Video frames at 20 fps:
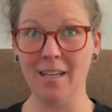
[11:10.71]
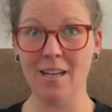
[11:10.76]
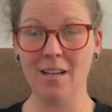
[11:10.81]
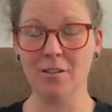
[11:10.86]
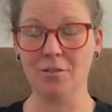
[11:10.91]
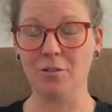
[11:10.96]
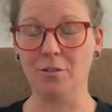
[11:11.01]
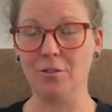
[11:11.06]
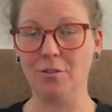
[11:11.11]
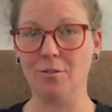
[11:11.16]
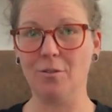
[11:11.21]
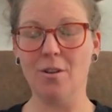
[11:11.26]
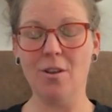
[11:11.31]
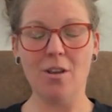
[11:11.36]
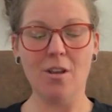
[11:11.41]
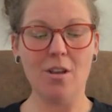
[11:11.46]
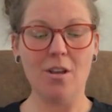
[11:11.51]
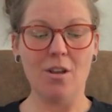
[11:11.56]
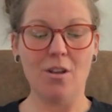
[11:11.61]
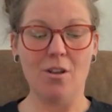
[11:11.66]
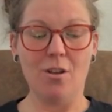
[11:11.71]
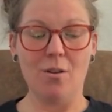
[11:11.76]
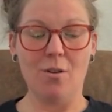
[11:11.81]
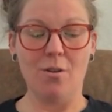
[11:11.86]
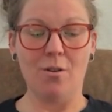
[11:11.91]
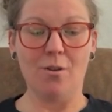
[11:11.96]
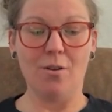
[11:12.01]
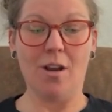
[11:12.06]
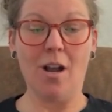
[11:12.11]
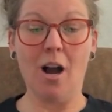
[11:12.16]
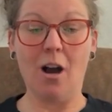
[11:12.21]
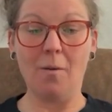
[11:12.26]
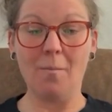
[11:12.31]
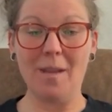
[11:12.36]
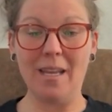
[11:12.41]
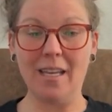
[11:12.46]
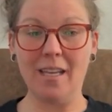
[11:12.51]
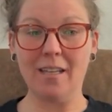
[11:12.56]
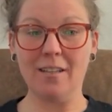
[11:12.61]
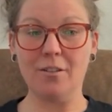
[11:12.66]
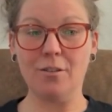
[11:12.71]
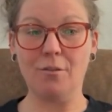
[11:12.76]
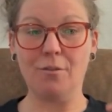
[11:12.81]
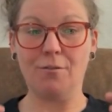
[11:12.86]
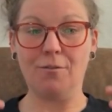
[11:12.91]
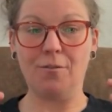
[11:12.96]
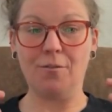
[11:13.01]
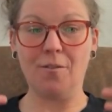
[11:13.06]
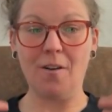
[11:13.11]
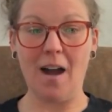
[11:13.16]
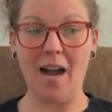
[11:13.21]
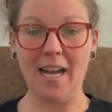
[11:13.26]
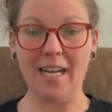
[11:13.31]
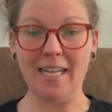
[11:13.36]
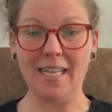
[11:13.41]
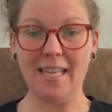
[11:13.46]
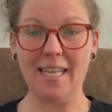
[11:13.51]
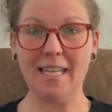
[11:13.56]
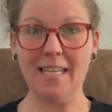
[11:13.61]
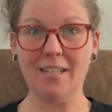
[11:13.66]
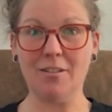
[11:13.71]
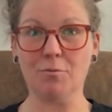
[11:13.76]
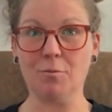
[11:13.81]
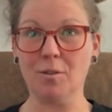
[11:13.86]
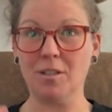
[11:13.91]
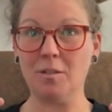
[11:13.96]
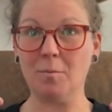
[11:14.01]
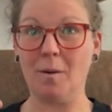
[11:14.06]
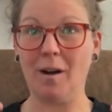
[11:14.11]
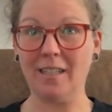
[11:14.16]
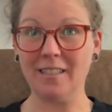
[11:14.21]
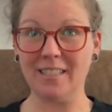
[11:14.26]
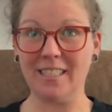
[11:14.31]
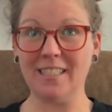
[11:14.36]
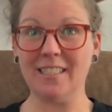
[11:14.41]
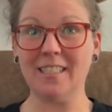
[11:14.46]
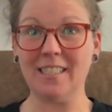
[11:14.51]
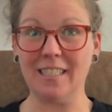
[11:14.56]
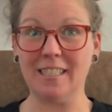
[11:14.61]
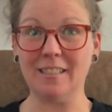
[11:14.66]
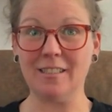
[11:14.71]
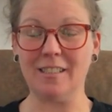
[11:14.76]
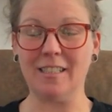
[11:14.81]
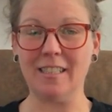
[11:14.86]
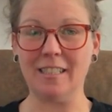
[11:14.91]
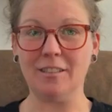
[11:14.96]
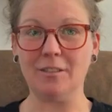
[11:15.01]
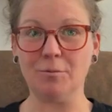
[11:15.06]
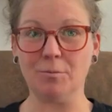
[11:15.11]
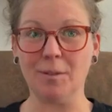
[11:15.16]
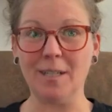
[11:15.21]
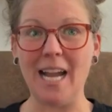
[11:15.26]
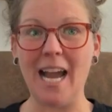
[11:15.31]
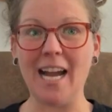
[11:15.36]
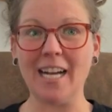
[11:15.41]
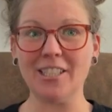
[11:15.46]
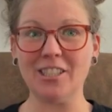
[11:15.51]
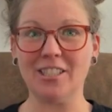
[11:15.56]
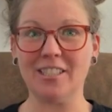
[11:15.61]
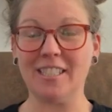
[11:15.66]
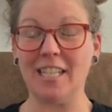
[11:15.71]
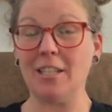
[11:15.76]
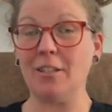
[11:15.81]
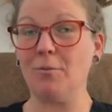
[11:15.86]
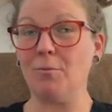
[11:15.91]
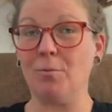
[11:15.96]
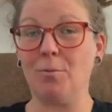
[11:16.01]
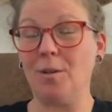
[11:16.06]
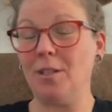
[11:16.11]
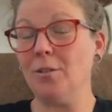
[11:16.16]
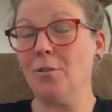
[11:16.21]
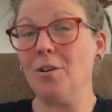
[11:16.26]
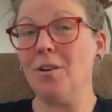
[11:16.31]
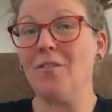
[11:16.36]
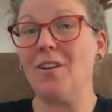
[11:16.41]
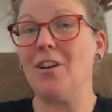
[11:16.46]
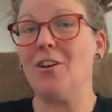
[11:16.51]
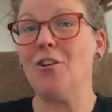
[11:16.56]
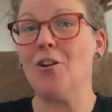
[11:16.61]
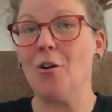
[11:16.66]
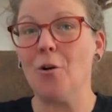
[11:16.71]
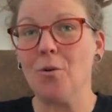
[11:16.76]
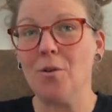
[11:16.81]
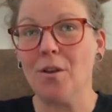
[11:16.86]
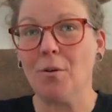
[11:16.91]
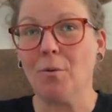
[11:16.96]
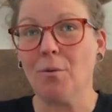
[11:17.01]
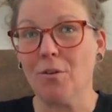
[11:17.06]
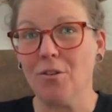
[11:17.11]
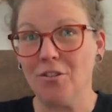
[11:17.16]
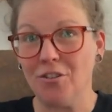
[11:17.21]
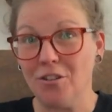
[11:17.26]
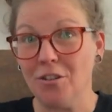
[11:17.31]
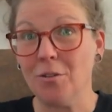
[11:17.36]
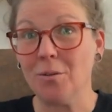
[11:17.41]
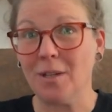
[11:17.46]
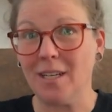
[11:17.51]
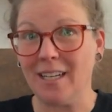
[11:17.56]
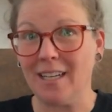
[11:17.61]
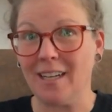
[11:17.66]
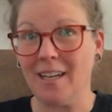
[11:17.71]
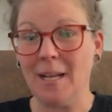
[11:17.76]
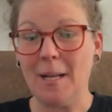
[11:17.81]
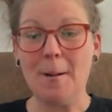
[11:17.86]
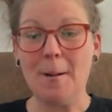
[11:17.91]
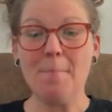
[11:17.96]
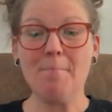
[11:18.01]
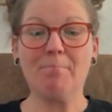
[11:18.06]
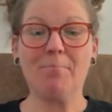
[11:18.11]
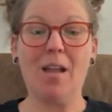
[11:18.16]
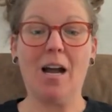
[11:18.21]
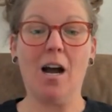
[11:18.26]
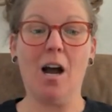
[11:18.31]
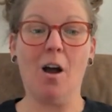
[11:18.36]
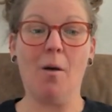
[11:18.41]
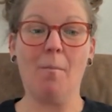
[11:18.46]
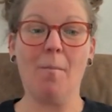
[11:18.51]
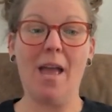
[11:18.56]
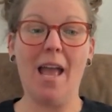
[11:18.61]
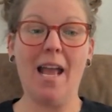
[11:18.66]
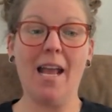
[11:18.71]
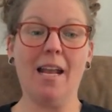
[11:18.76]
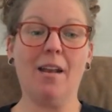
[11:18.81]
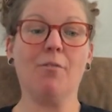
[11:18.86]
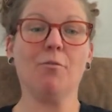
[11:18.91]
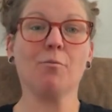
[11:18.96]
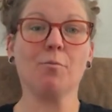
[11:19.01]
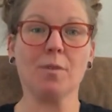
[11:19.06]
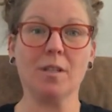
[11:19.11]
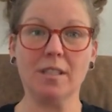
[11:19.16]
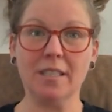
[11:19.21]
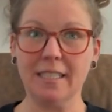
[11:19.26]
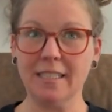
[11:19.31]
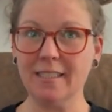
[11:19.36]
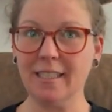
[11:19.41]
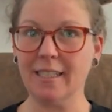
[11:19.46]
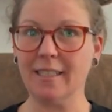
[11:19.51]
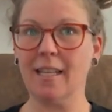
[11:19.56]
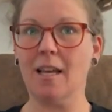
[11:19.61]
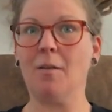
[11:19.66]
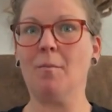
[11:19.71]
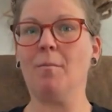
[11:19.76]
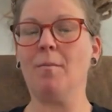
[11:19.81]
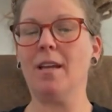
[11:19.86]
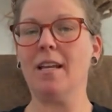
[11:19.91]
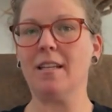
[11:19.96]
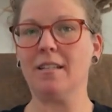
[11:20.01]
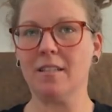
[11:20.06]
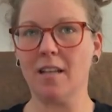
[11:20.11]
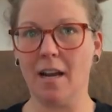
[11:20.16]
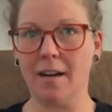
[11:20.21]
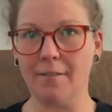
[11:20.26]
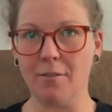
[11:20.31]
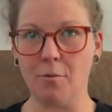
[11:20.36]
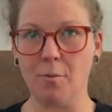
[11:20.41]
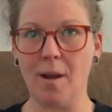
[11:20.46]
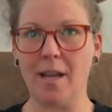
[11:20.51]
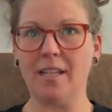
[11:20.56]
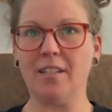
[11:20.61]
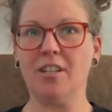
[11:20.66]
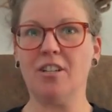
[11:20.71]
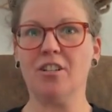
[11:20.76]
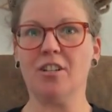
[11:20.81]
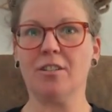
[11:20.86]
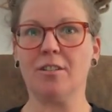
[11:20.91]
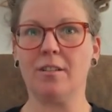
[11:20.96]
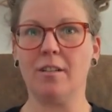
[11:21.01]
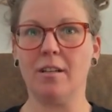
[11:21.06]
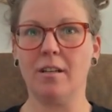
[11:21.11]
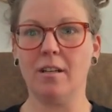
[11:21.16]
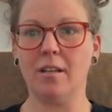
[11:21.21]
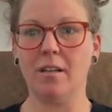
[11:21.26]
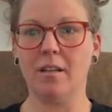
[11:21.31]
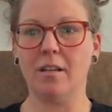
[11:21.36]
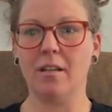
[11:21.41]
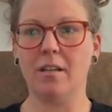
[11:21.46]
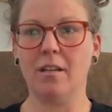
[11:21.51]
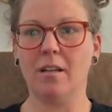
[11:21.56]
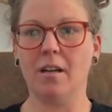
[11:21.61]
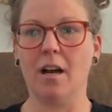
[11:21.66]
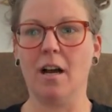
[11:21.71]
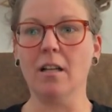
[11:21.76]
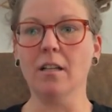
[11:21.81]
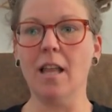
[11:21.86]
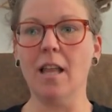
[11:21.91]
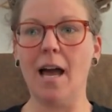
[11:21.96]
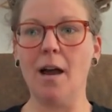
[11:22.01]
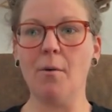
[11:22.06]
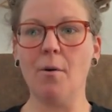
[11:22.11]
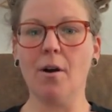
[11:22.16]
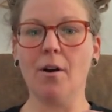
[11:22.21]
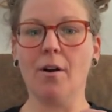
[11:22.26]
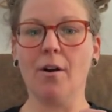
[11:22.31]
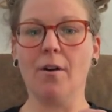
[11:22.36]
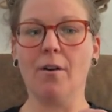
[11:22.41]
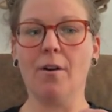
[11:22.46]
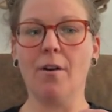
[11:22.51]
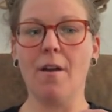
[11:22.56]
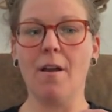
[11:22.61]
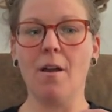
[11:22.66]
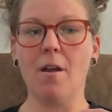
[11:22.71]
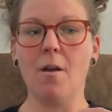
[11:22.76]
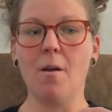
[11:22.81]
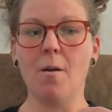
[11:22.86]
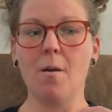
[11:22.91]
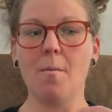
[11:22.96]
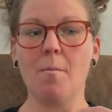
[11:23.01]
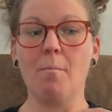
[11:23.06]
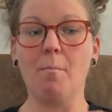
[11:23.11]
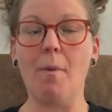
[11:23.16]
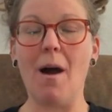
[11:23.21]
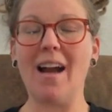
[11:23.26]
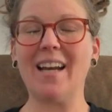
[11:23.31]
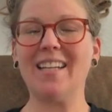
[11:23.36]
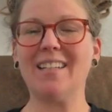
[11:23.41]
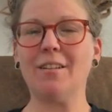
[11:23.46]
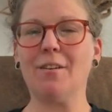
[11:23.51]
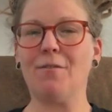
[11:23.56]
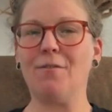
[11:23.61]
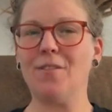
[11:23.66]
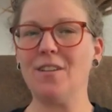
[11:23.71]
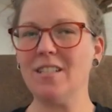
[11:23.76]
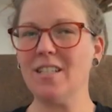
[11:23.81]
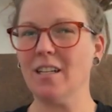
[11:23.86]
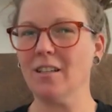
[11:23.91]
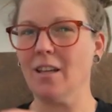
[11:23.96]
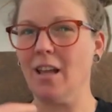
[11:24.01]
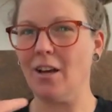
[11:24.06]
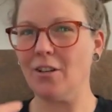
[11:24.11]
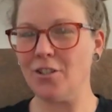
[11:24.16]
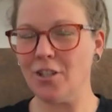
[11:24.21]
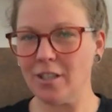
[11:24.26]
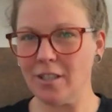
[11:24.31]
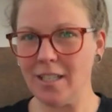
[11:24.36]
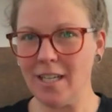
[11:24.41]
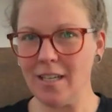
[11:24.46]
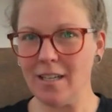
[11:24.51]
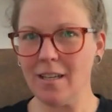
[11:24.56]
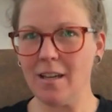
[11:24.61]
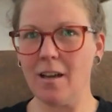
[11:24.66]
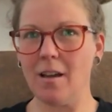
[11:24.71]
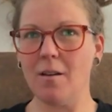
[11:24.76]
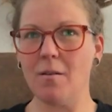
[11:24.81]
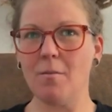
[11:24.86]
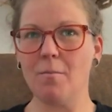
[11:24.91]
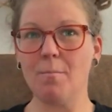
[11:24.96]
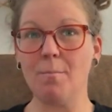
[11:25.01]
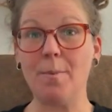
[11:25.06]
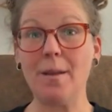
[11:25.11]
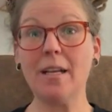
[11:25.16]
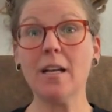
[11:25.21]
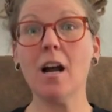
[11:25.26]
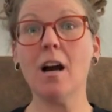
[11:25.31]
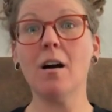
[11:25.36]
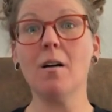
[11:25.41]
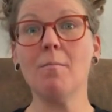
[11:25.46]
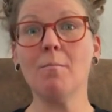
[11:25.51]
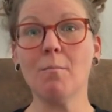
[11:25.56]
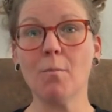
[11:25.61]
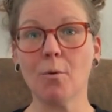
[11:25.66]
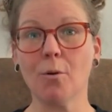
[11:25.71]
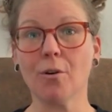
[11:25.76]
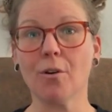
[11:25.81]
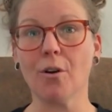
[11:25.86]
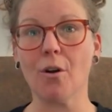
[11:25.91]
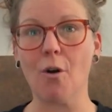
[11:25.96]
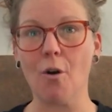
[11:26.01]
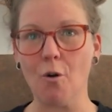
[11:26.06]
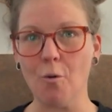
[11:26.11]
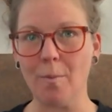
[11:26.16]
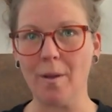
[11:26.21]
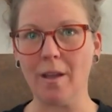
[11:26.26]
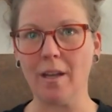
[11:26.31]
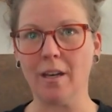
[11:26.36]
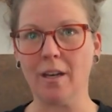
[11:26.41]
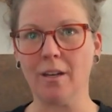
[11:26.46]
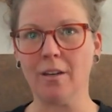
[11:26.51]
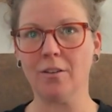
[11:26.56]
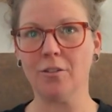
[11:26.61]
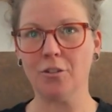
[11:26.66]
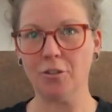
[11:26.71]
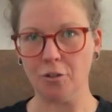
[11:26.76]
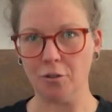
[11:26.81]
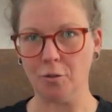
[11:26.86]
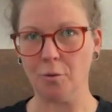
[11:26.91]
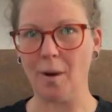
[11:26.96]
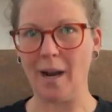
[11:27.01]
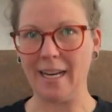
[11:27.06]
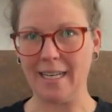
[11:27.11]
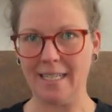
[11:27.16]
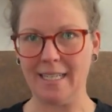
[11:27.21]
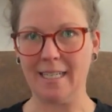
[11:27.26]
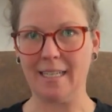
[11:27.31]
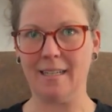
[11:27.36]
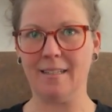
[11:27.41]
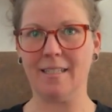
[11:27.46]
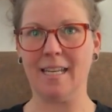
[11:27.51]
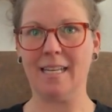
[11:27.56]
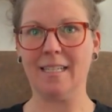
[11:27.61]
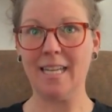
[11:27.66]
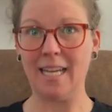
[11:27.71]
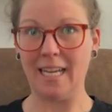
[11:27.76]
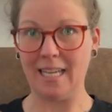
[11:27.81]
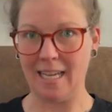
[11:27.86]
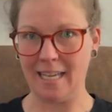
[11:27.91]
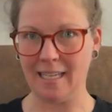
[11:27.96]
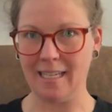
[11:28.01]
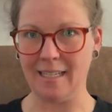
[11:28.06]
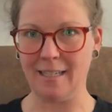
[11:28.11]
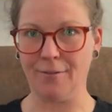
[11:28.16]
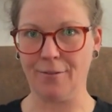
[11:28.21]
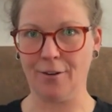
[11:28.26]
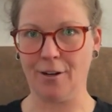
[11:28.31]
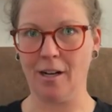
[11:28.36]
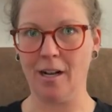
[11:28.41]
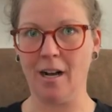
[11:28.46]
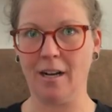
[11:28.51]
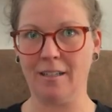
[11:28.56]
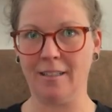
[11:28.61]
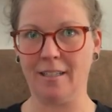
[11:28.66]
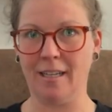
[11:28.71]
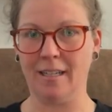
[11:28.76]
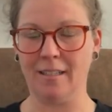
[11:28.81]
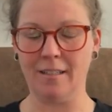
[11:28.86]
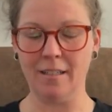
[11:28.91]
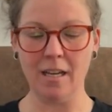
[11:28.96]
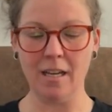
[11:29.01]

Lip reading: So coming to find these responses, these reactions that we don't even know that we're doing, and releasing them is kind of a way to just allow our body to physiologically become more open to ideas and taking in different content,